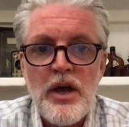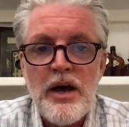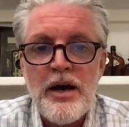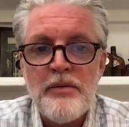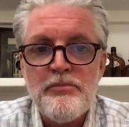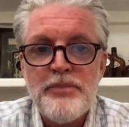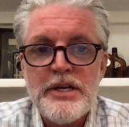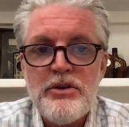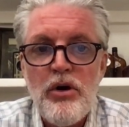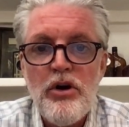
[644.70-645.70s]

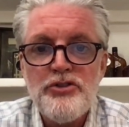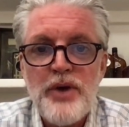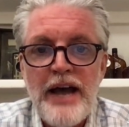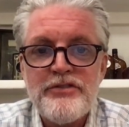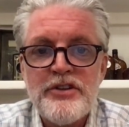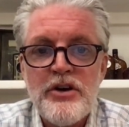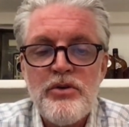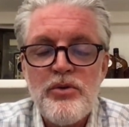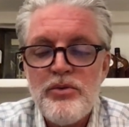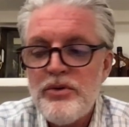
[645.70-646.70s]
But you also have to
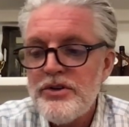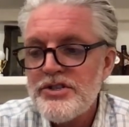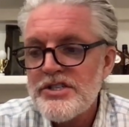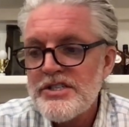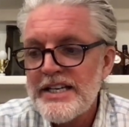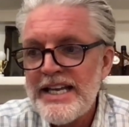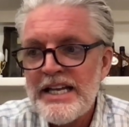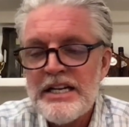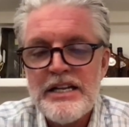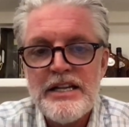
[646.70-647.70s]
know, just
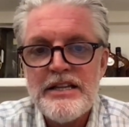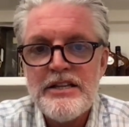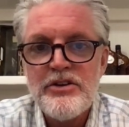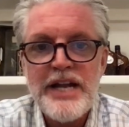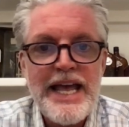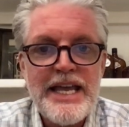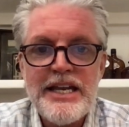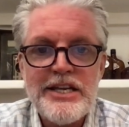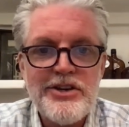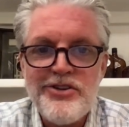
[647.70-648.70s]
again, they're going to hate
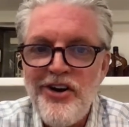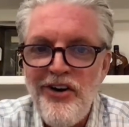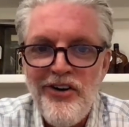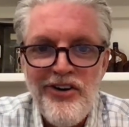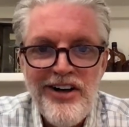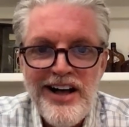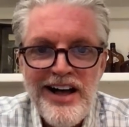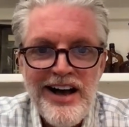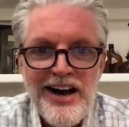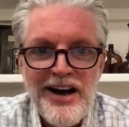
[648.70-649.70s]
getting your call
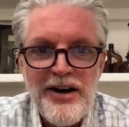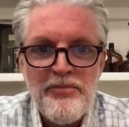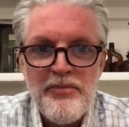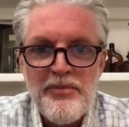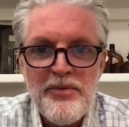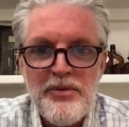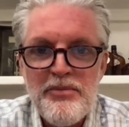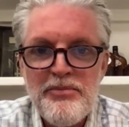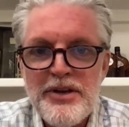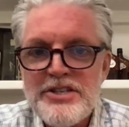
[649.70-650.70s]
and
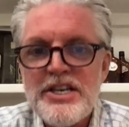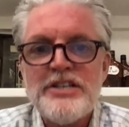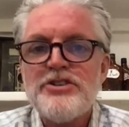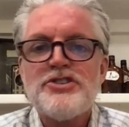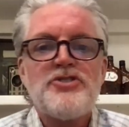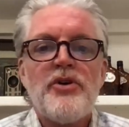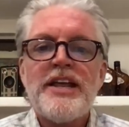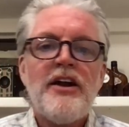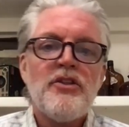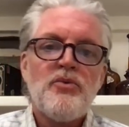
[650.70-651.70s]
you're just
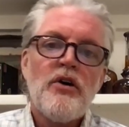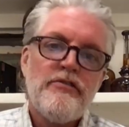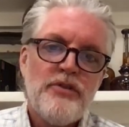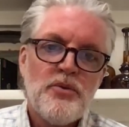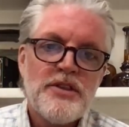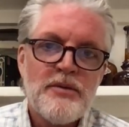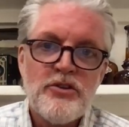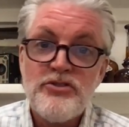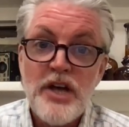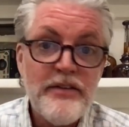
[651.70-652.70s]
starting out on the wrong foot with them,
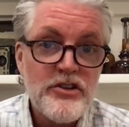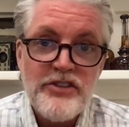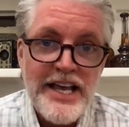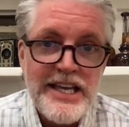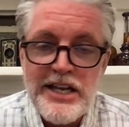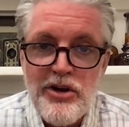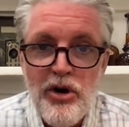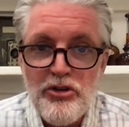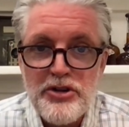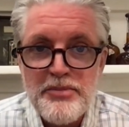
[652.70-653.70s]
because none of us like getting
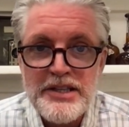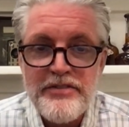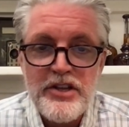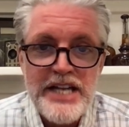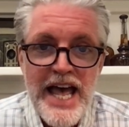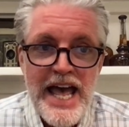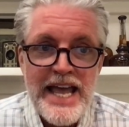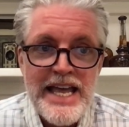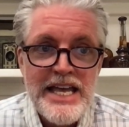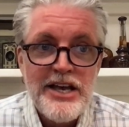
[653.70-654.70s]
calls in the middle of the
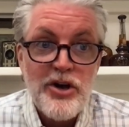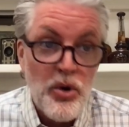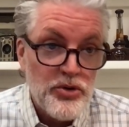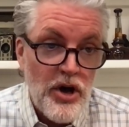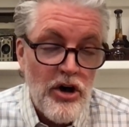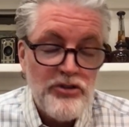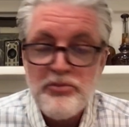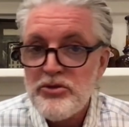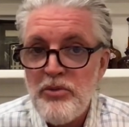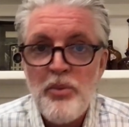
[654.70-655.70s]
day, cold calls
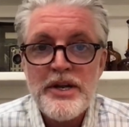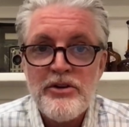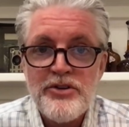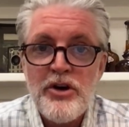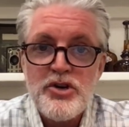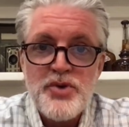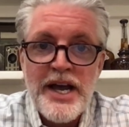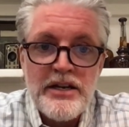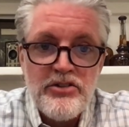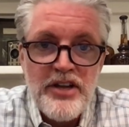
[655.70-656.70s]
from someone we don't know
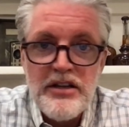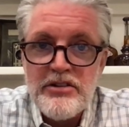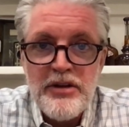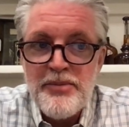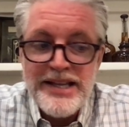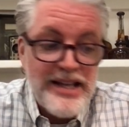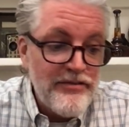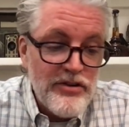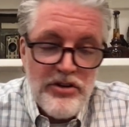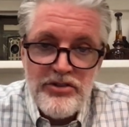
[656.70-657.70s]
trying to sell us something, and
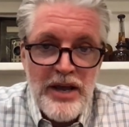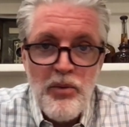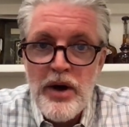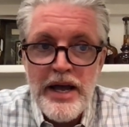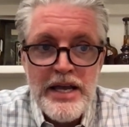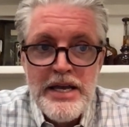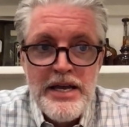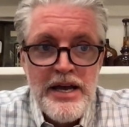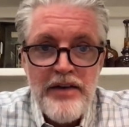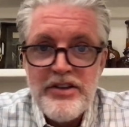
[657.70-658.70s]
they feel the same way.
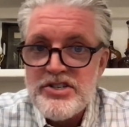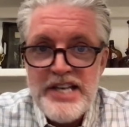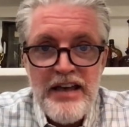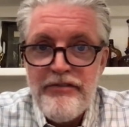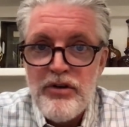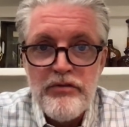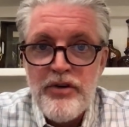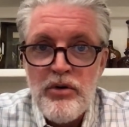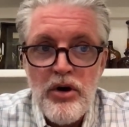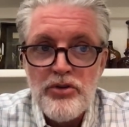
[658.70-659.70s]
They just can't field
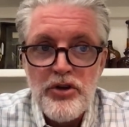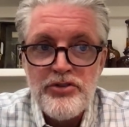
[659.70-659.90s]
phone calls